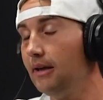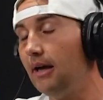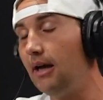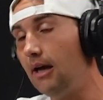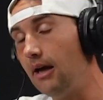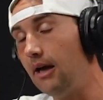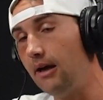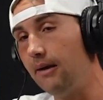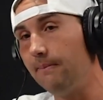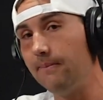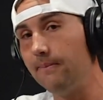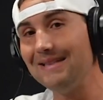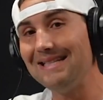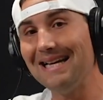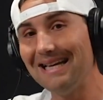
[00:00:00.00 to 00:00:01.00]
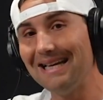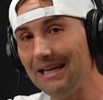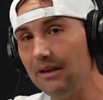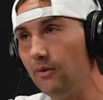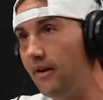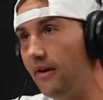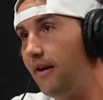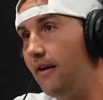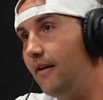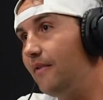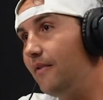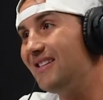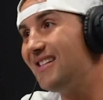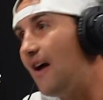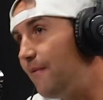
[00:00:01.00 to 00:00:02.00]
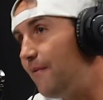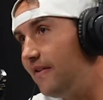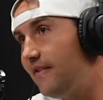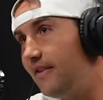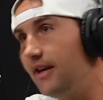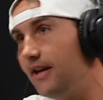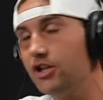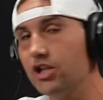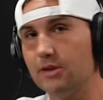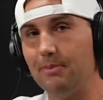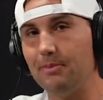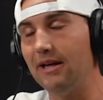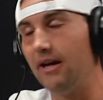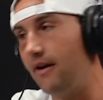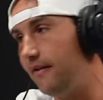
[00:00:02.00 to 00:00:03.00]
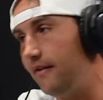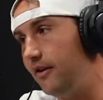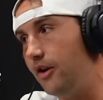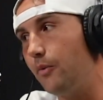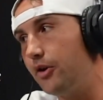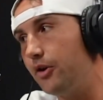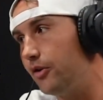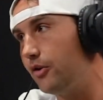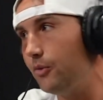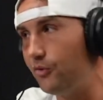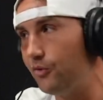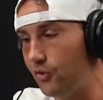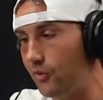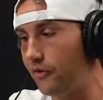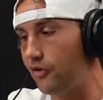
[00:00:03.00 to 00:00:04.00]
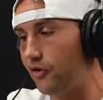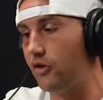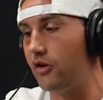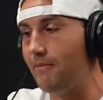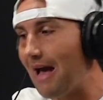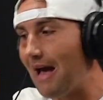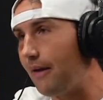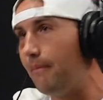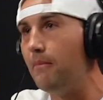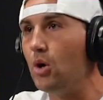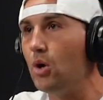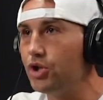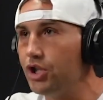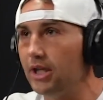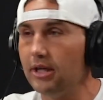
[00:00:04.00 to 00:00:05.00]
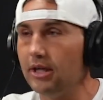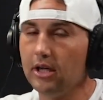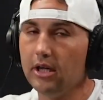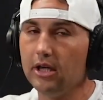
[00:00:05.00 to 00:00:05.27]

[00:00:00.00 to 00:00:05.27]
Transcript: Dinking is the toughest thing just because, when you're used to a certain amount of motion,